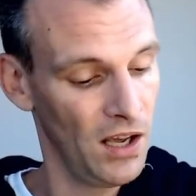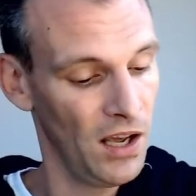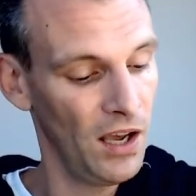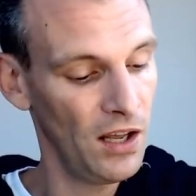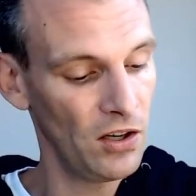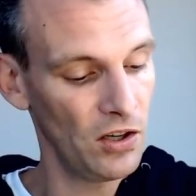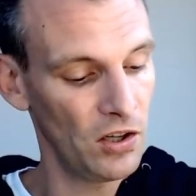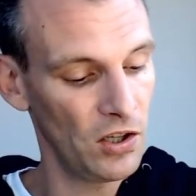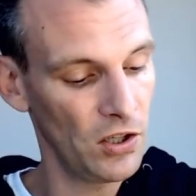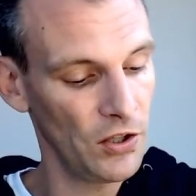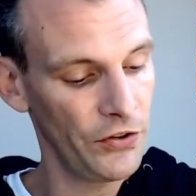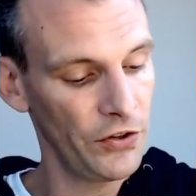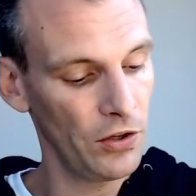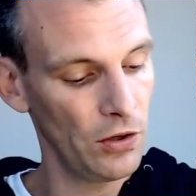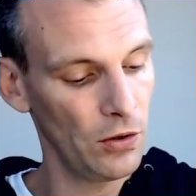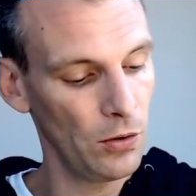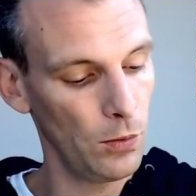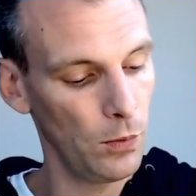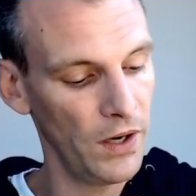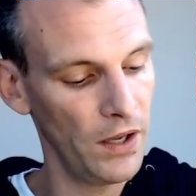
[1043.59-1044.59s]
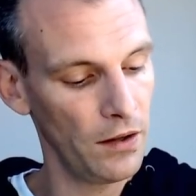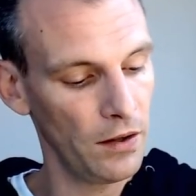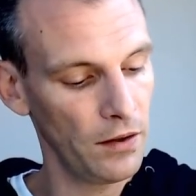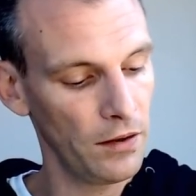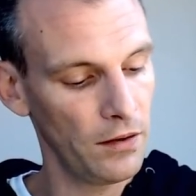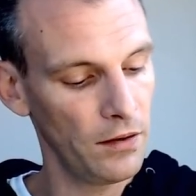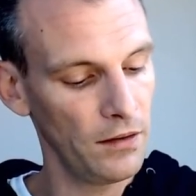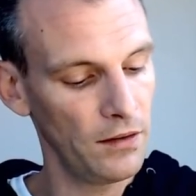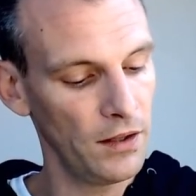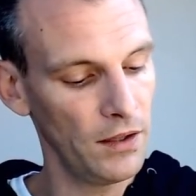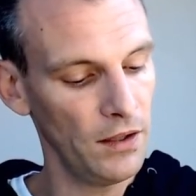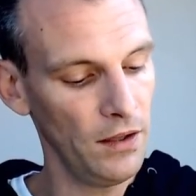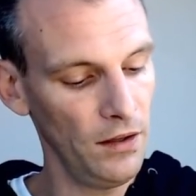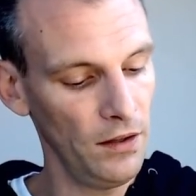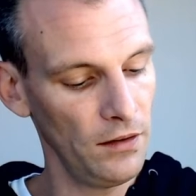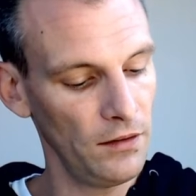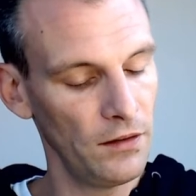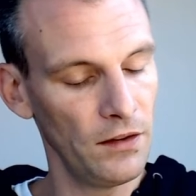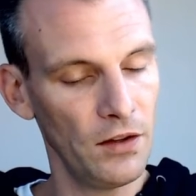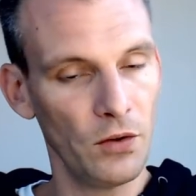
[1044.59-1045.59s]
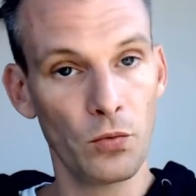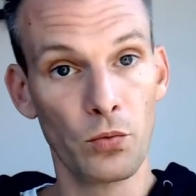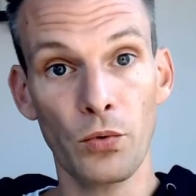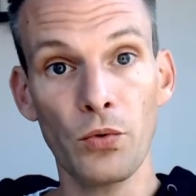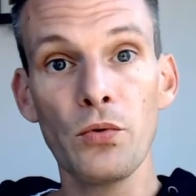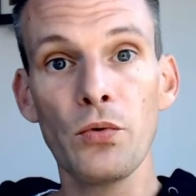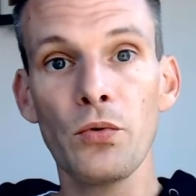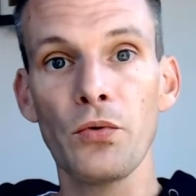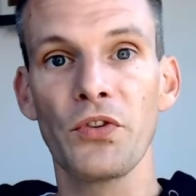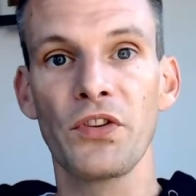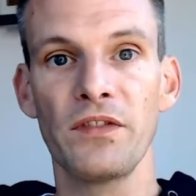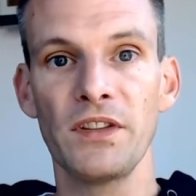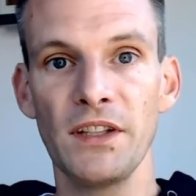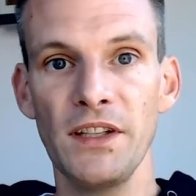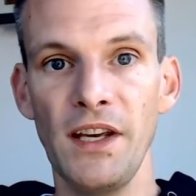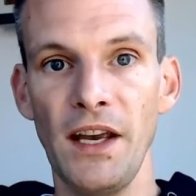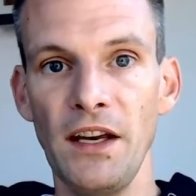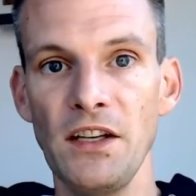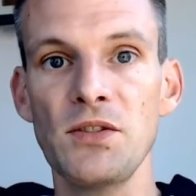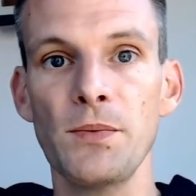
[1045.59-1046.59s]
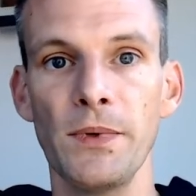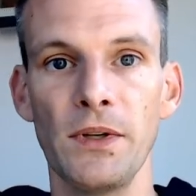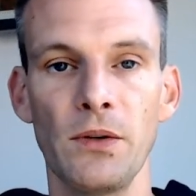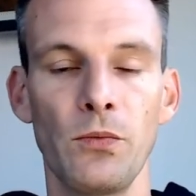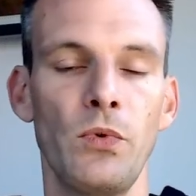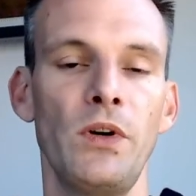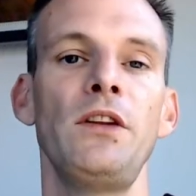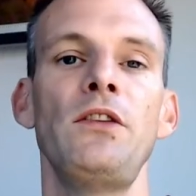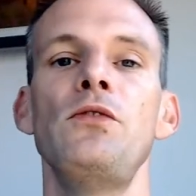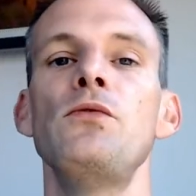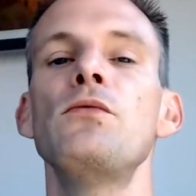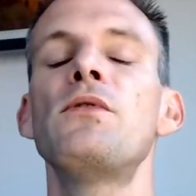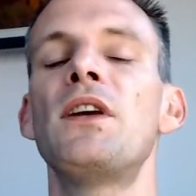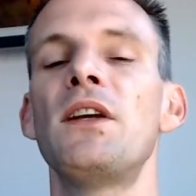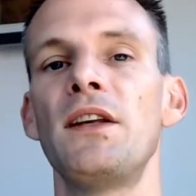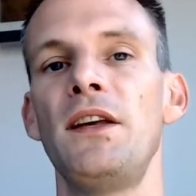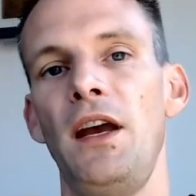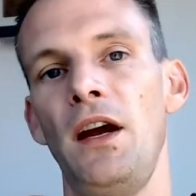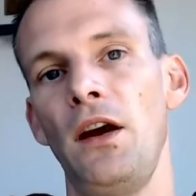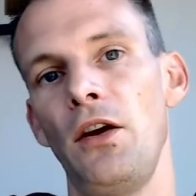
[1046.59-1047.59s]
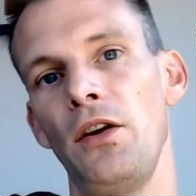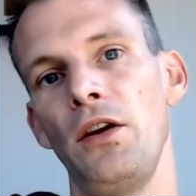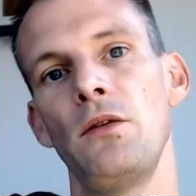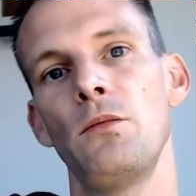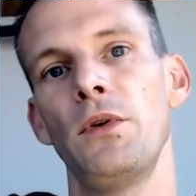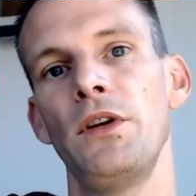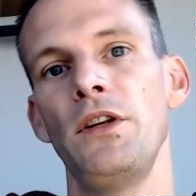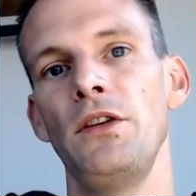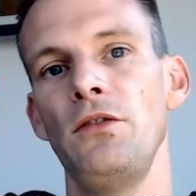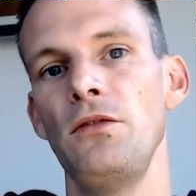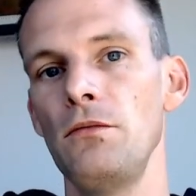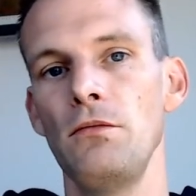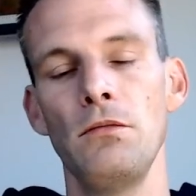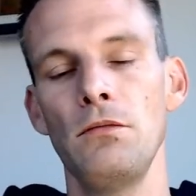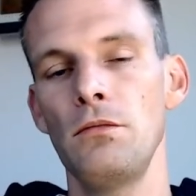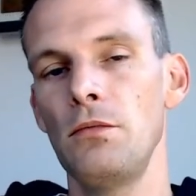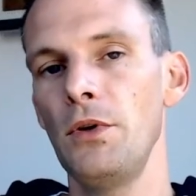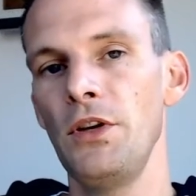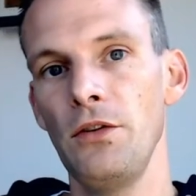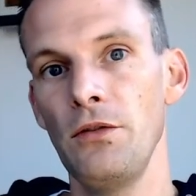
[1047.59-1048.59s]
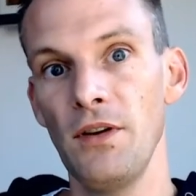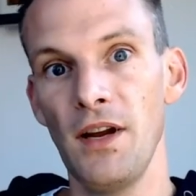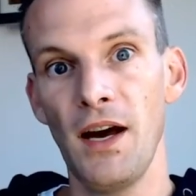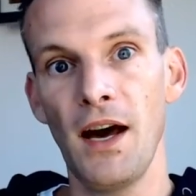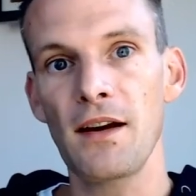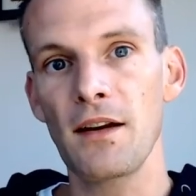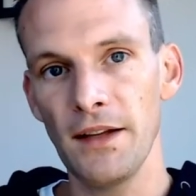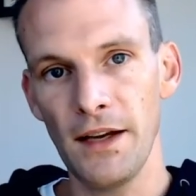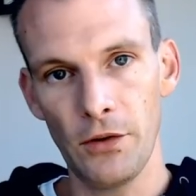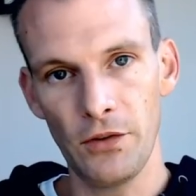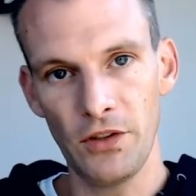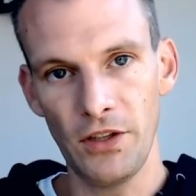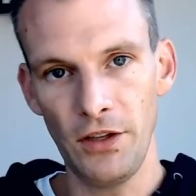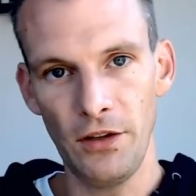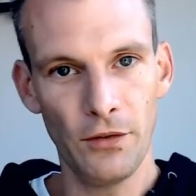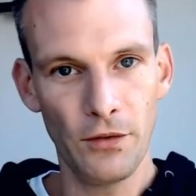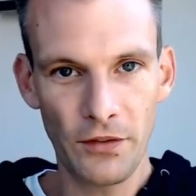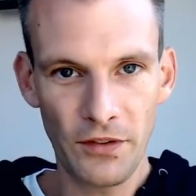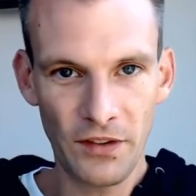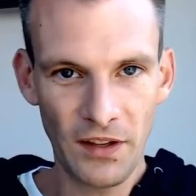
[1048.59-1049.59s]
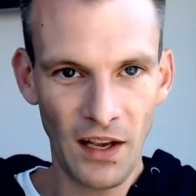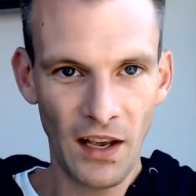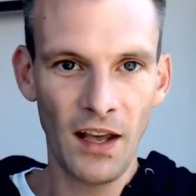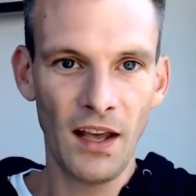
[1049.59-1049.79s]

and also with the the rules of engagement, what you can carry and what you what you're not allowed to use.